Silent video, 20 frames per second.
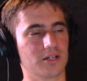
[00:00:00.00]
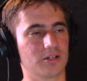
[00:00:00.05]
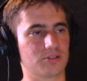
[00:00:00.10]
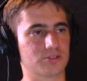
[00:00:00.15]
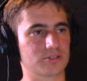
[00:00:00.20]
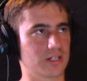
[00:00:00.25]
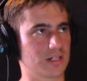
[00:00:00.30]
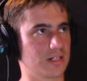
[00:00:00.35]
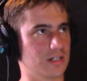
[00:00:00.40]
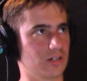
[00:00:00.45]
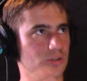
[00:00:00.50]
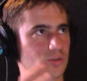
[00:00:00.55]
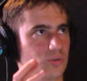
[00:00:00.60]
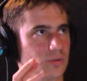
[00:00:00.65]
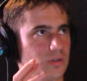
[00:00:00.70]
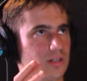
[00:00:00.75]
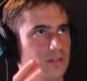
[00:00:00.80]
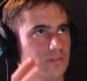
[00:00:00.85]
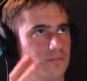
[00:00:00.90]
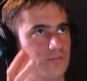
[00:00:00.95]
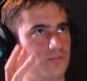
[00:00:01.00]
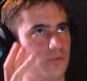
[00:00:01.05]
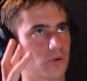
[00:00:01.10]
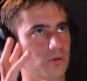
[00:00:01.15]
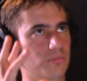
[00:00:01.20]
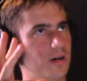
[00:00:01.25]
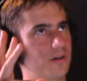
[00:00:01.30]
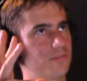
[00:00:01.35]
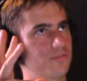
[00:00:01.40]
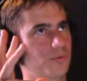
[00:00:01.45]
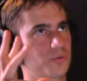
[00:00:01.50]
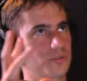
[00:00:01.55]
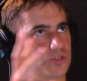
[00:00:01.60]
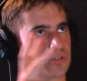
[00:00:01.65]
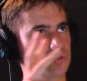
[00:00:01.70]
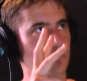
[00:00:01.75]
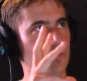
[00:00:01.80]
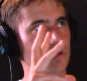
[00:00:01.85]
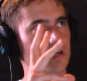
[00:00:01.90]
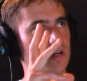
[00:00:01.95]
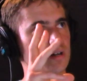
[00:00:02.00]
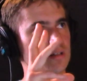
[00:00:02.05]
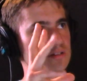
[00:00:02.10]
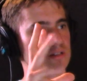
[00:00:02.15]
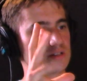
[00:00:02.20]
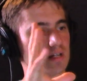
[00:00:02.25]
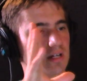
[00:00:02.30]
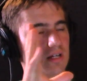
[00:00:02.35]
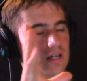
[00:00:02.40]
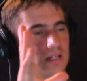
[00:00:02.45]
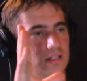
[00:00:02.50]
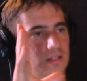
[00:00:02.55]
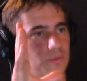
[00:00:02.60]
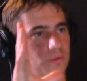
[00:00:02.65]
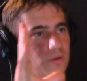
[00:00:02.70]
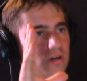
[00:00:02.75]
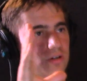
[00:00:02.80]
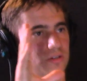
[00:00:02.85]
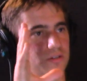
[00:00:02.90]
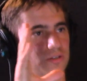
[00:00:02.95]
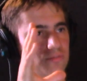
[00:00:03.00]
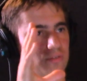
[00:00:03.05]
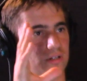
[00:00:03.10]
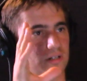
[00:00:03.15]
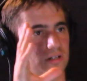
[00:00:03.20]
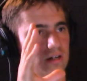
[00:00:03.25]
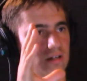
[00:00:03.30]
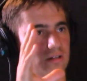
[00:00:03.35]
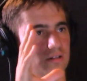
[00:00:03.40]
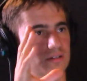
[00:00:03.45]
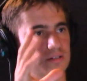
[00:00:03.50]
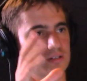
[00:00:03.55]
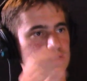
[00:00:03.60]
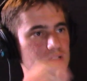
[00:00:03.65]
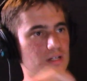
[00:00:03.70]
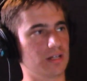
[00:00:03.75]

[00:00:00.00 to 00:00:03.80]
It was like a grid of 4x4 squares and they were all different colors.